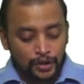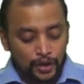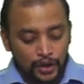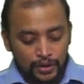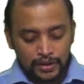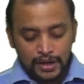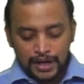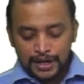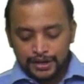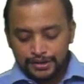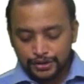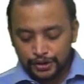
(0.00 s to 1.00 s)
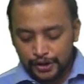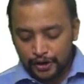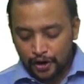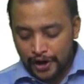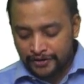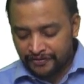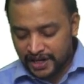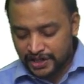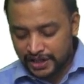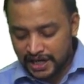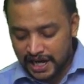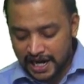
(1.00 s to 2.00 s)
No. So,
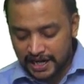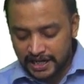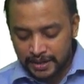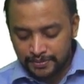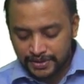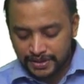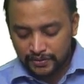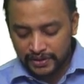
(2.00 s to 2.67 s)
confectionery items